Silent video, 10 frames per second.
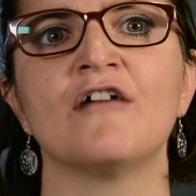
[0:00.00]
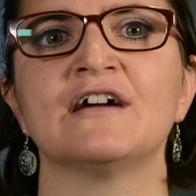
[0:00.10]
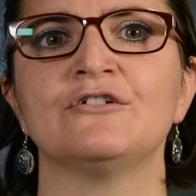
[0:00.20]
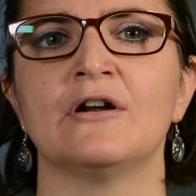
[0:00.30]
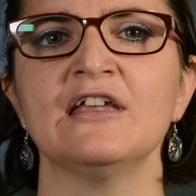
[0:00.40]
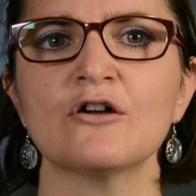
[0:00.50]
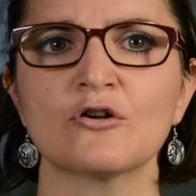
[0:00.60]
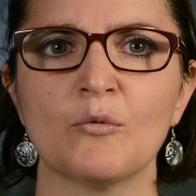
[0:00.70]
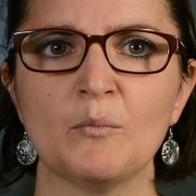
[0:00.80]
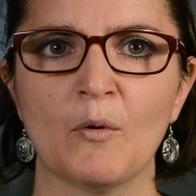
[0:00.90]
of hydraulic
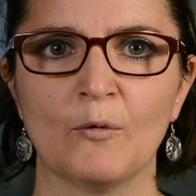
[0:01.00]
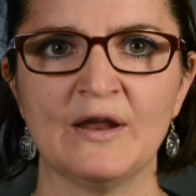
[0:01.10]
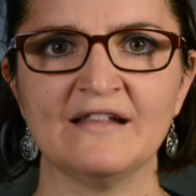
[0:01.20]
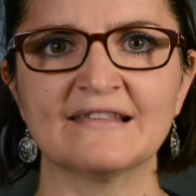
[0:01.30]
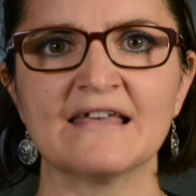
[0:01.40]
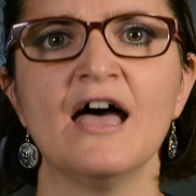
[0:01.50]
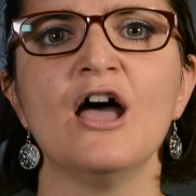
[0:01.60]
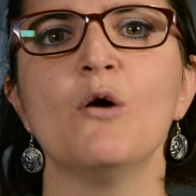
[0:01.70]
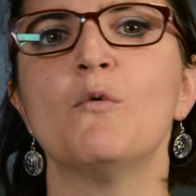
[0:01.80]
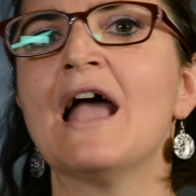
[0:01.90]
components
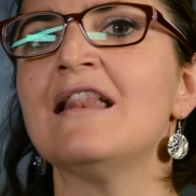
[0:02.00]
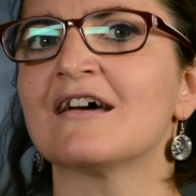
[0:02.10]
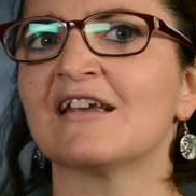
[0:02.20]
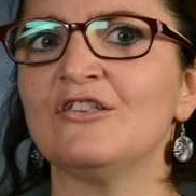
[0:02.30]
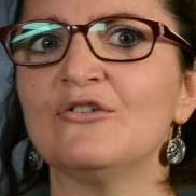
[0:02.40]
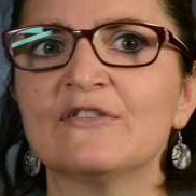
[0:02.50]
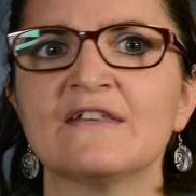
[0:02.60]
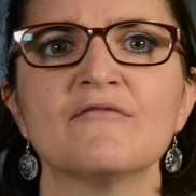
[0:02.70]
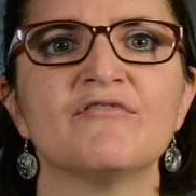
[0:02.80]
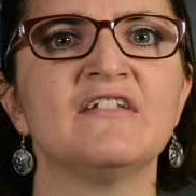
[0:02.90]
while
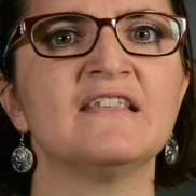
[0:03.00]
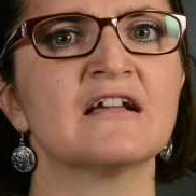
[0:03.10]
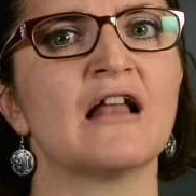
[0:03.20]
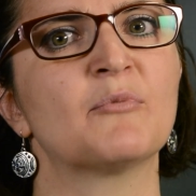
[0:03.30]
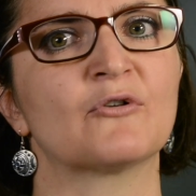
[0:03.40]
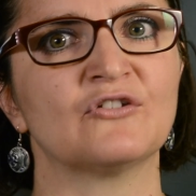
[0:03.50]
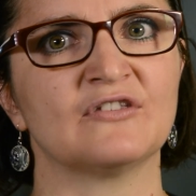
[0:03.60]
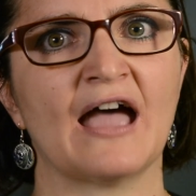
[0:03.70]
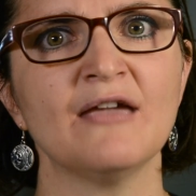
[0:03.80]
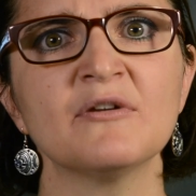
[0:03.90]
reducing physical
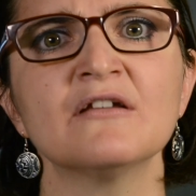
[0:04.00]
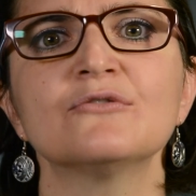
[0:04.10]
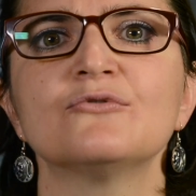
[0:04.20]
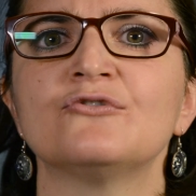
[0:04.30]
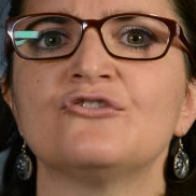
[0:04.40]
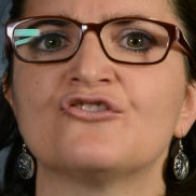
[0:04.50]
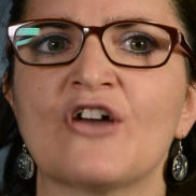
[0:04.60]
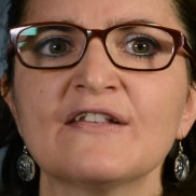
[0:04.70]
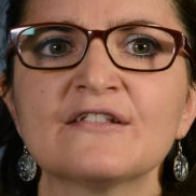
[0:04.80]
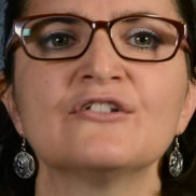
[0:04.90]
prototyping to
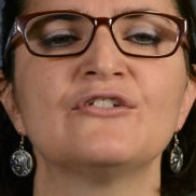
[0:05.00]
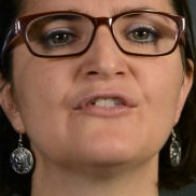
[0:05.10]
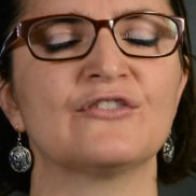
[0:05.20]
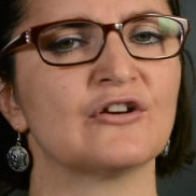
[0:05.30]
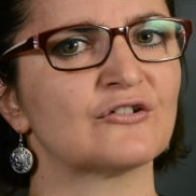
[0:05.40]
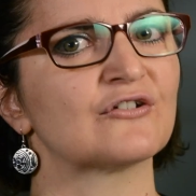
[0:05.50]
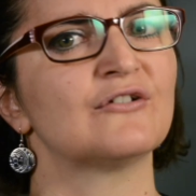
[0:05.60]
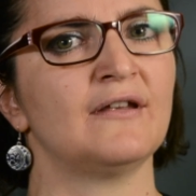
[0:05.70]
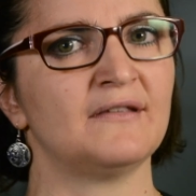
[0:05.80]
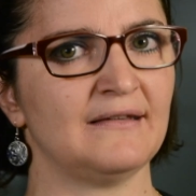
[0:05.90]
just the strict
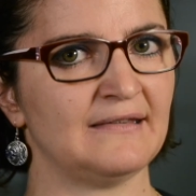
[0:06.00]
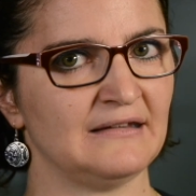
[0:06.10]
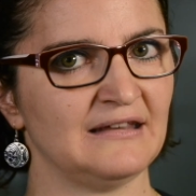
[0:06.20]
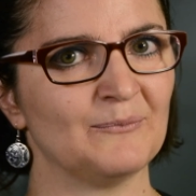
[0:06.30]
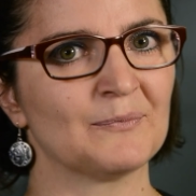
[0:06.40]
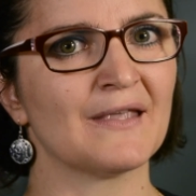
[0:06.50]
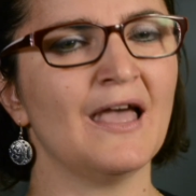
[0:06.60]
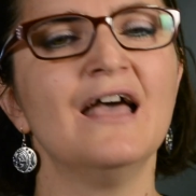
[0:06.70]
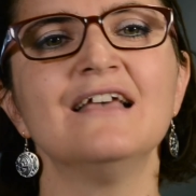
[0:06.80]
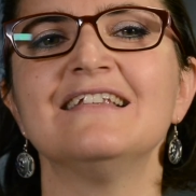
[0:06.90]
necessity.
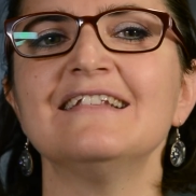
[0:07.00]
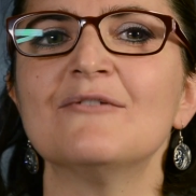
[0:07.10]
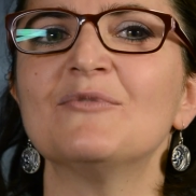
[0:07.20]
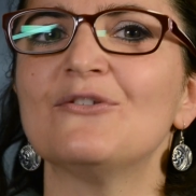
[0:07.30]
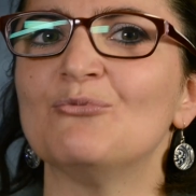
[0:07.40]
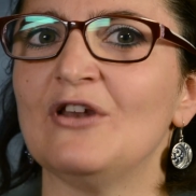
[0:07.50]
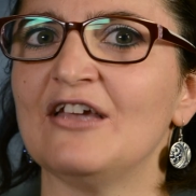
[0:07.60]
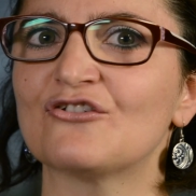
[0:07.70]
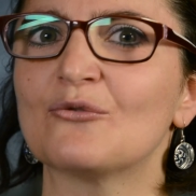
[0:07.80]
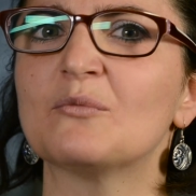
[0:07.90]
System
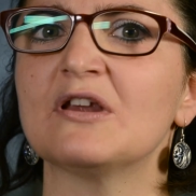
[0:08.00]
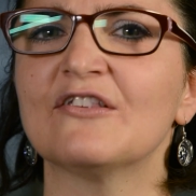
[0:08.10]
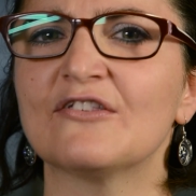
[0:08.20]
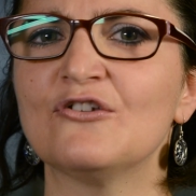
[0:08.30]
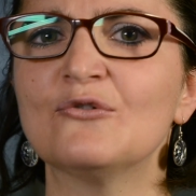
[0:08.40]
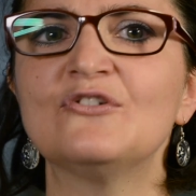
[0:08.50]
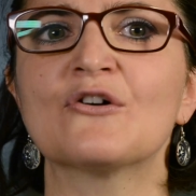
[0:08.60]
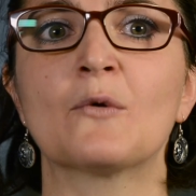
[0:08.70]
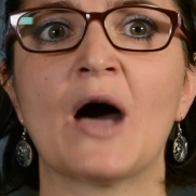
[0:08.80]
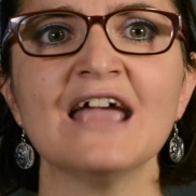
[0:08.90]
simulation brings you
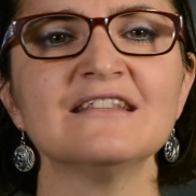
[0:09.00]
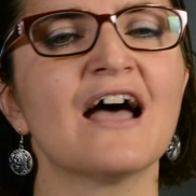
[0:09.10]
the right